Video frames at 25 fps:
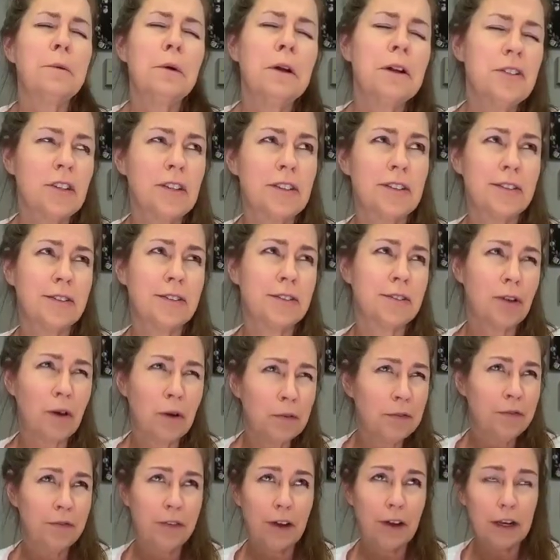You are just
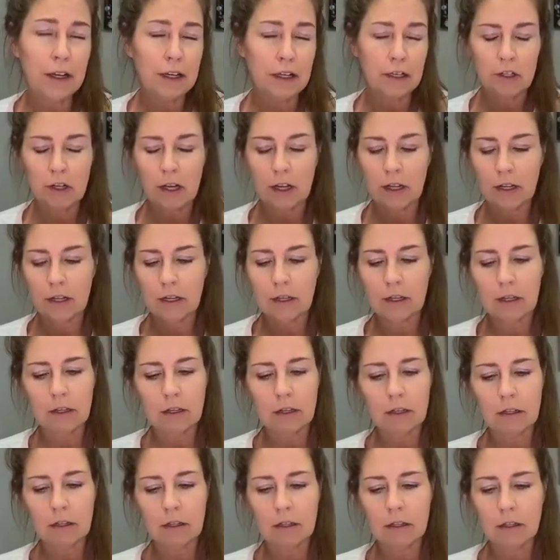so funny,
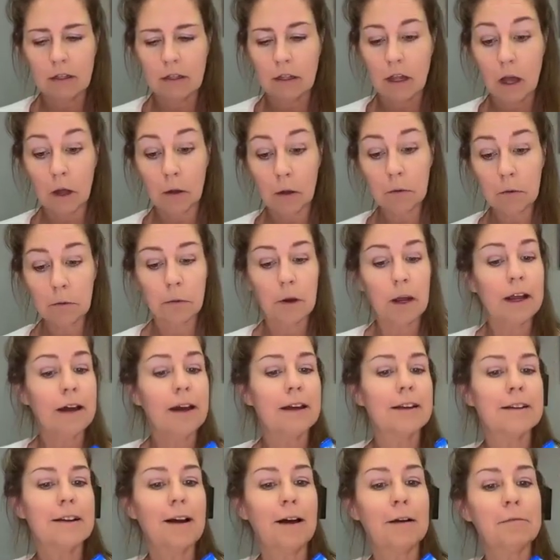Jake. Oh,
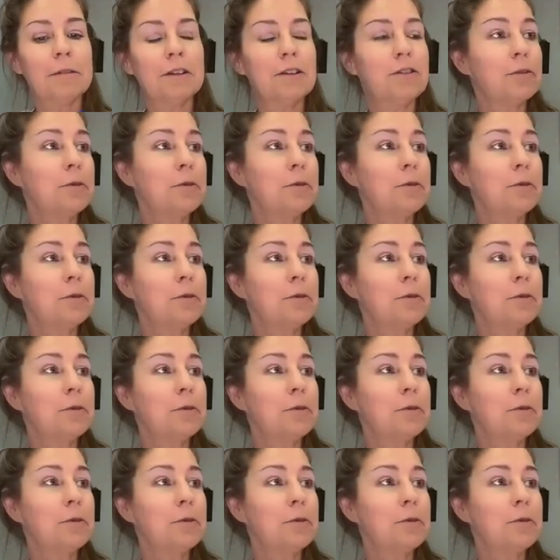I got an